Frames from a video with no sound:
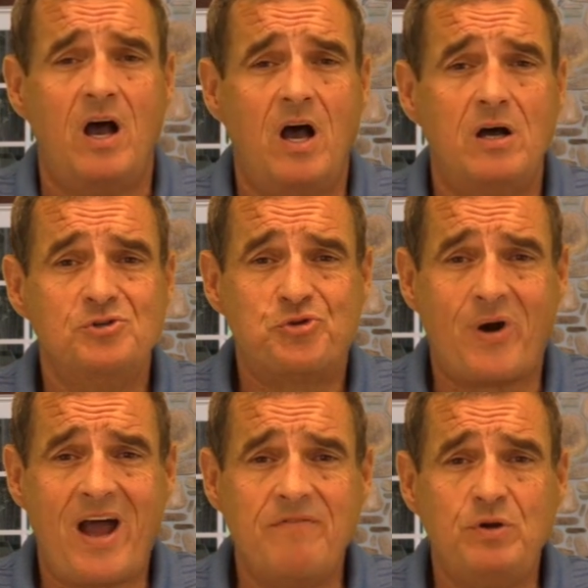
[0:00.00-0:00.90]
uh,
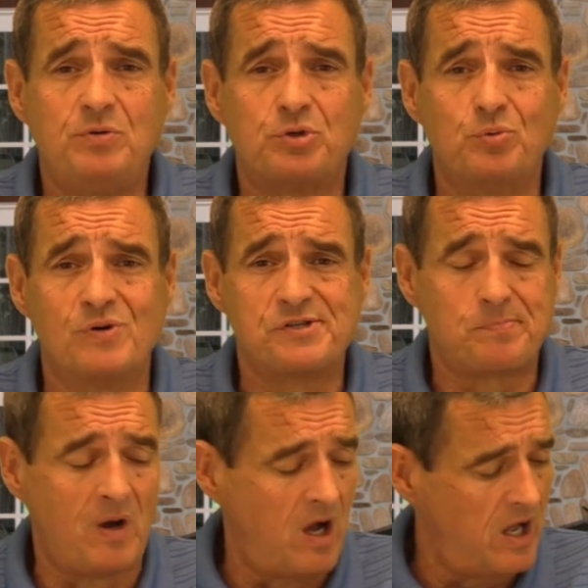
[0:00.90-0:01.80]
drive you to
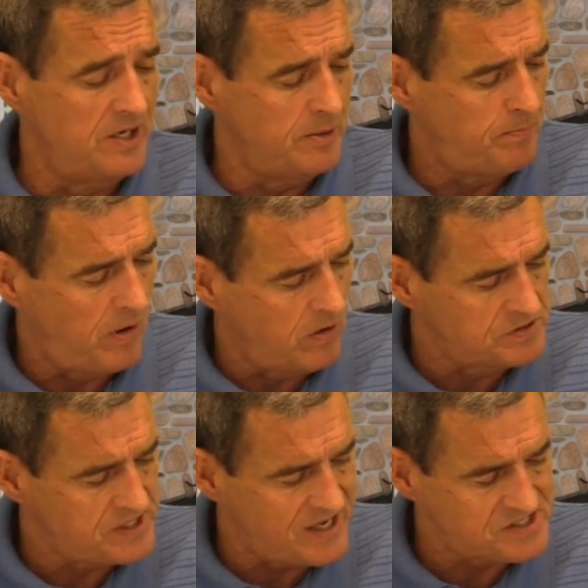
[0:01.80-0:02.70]
respond. And
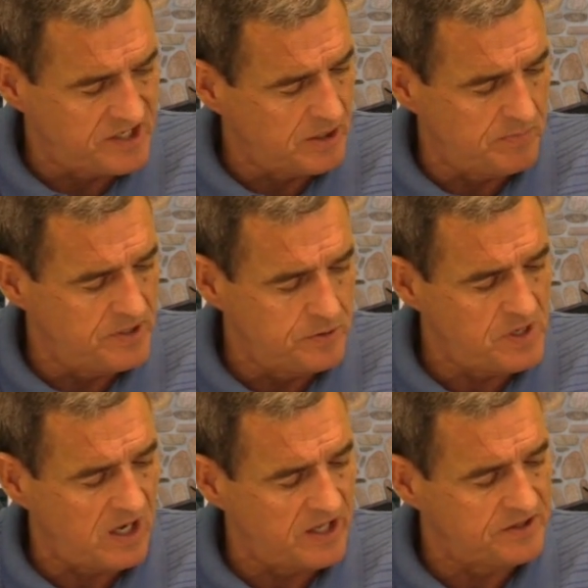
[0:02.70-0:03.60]
Paul's asking them, do
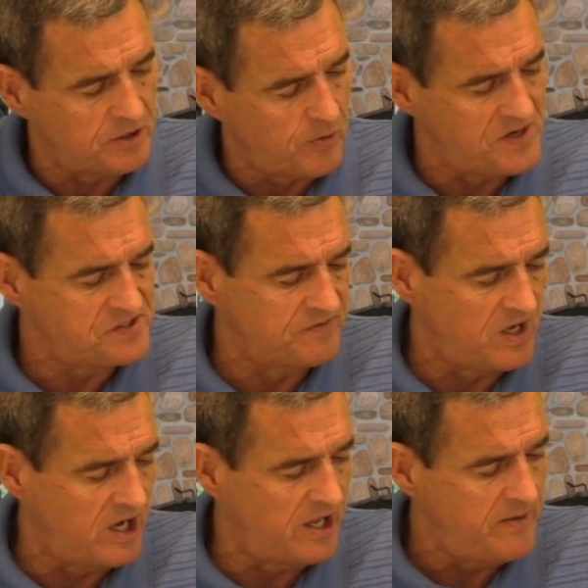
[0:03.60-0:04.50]
not let the grace of
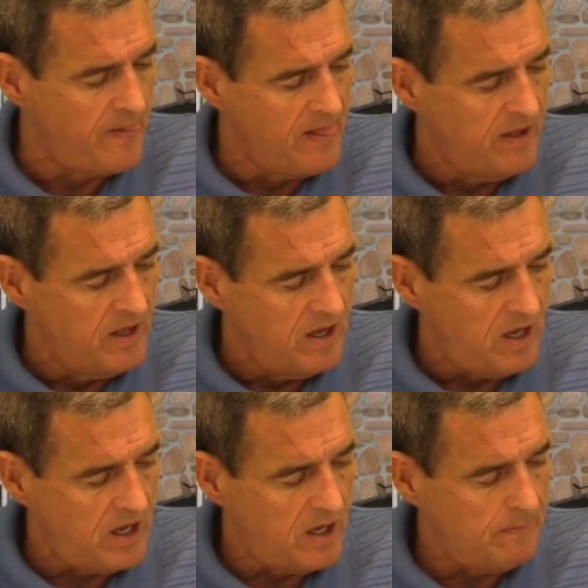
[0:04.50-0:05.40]
God
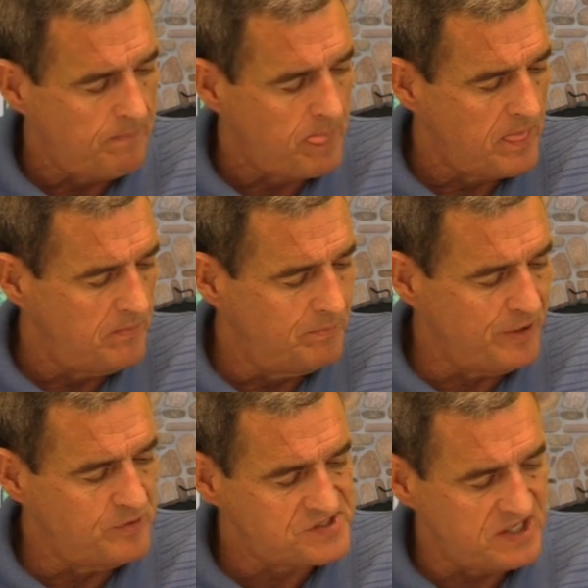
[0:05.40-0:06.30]
um,
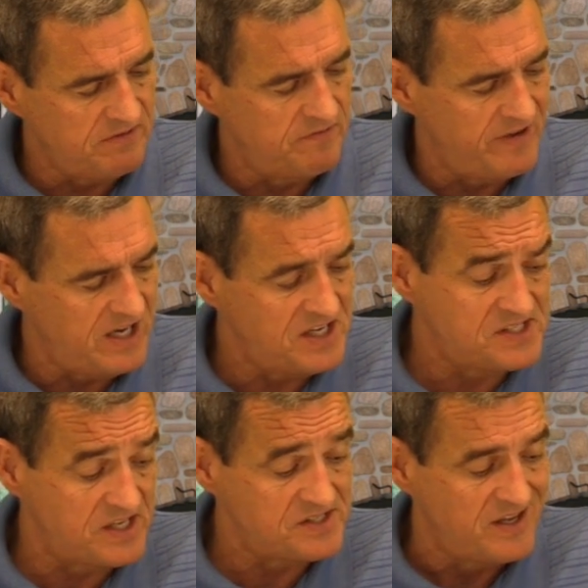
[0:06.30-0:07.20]
be received in vain. He
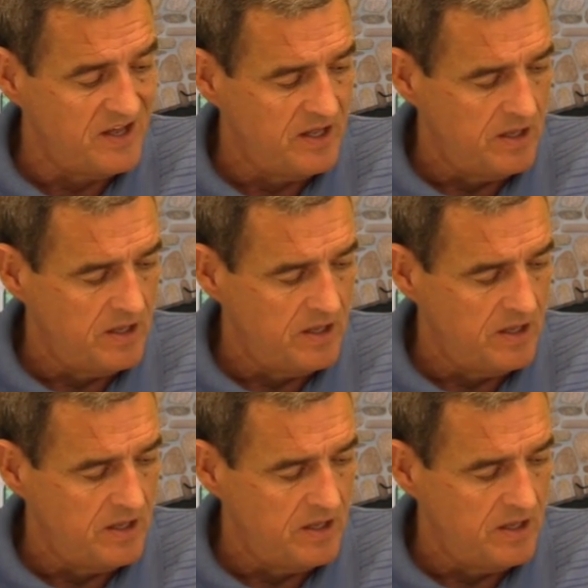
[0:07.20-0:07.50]
says,